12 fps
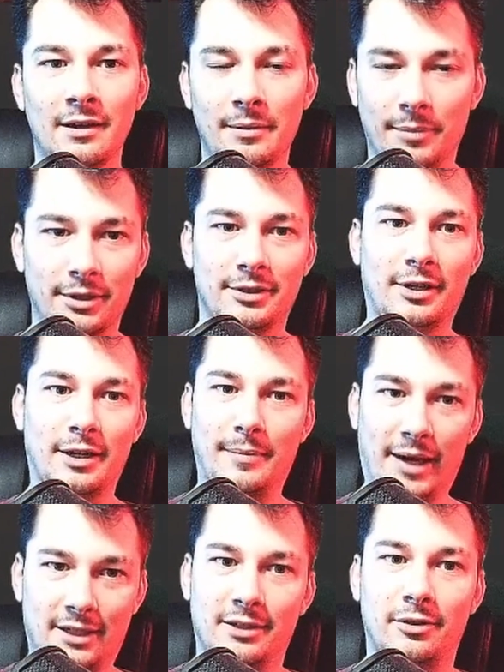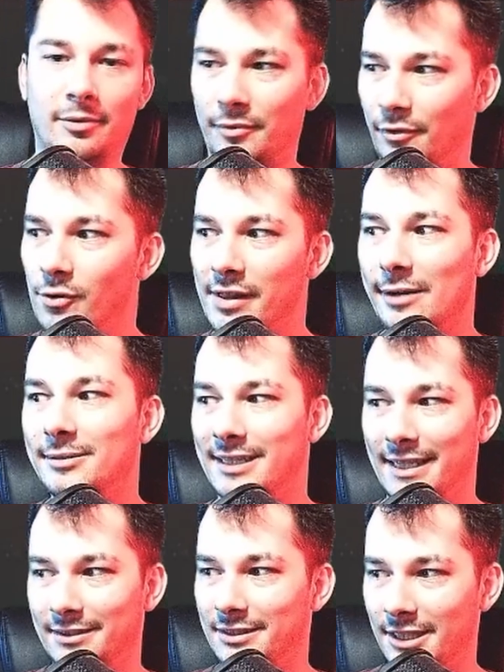person on a bicycle, and before that I was an
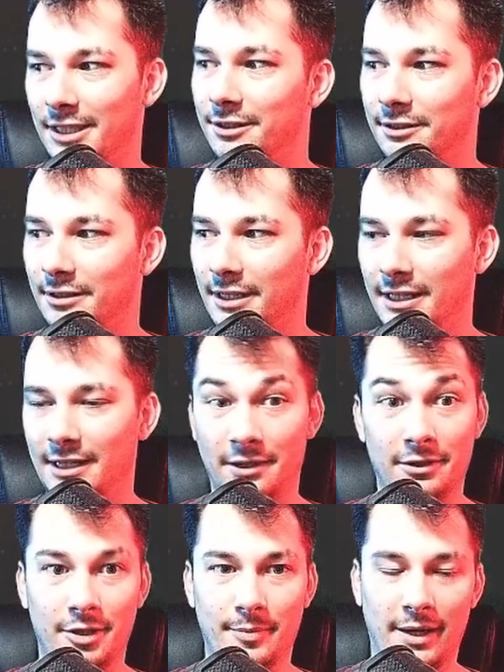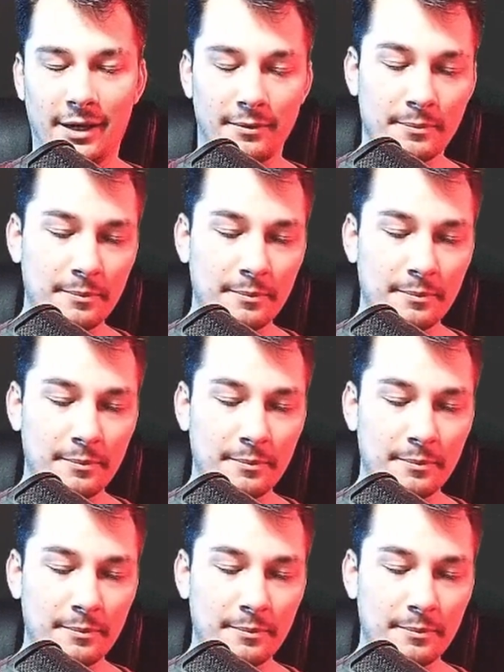English teacher, okay, here in Japan.